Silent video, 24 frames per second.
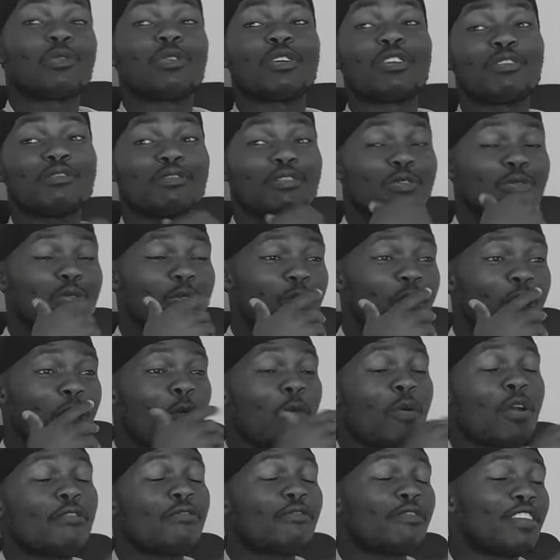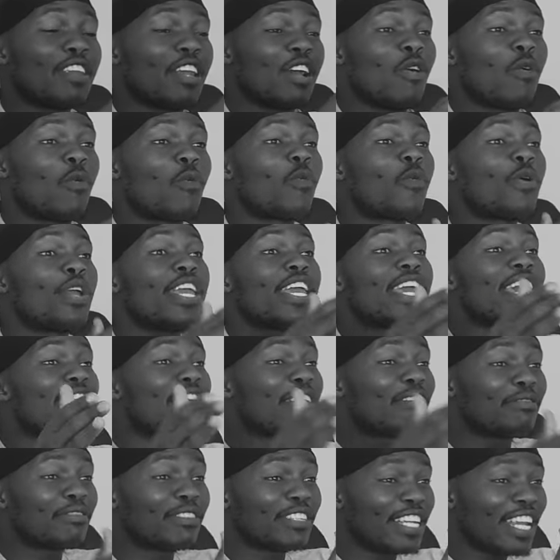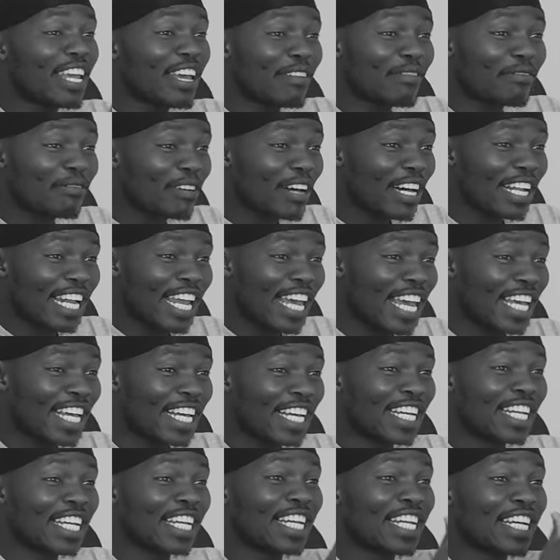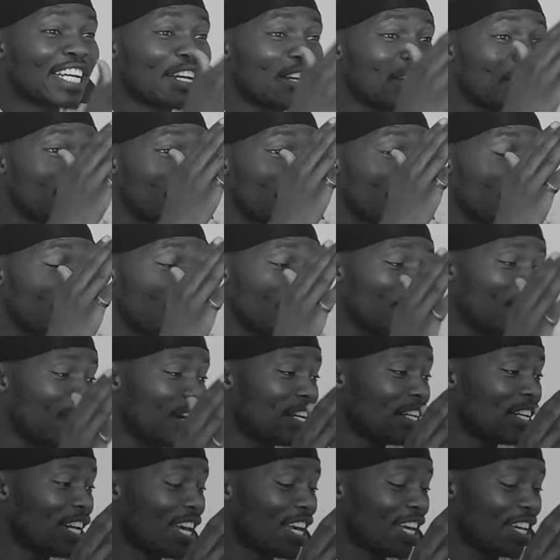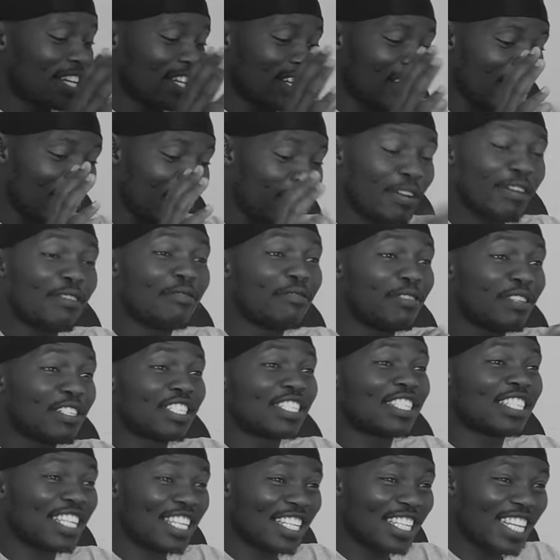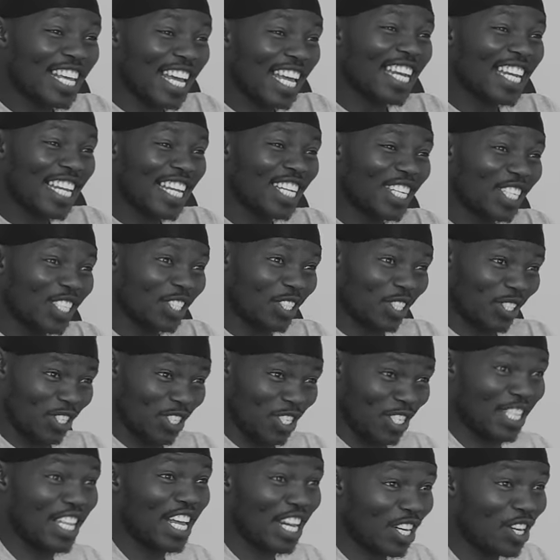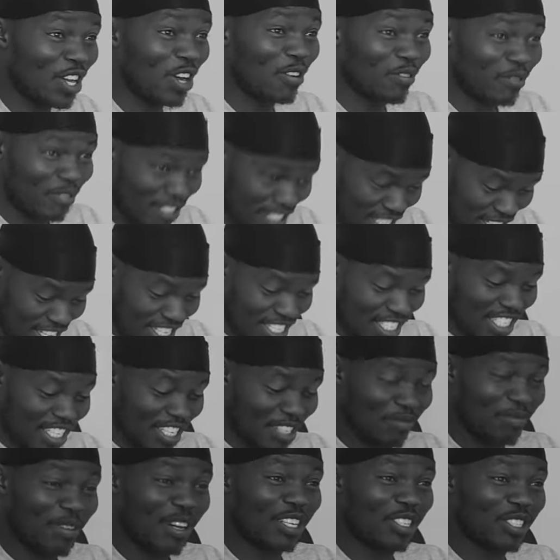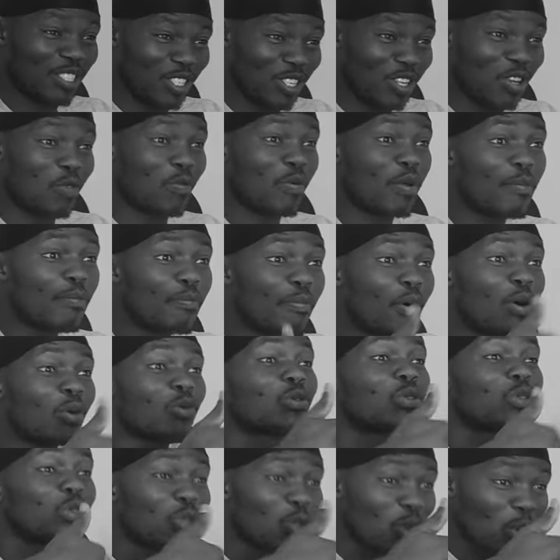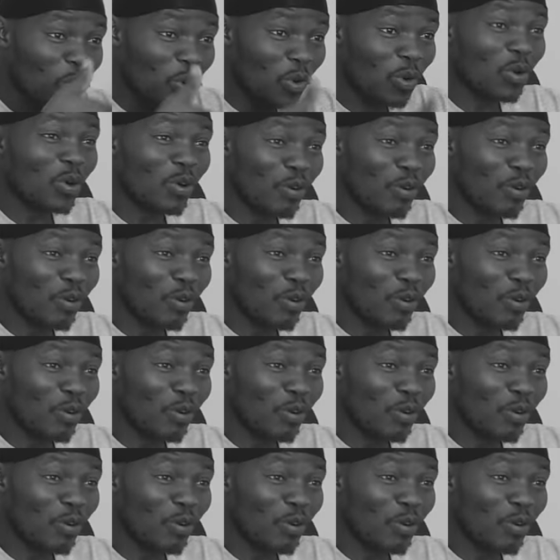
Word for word: we, but for a while, we, we have never like uh, like uh, revisited that, that issue, conversation. that conversation. but you know, we both know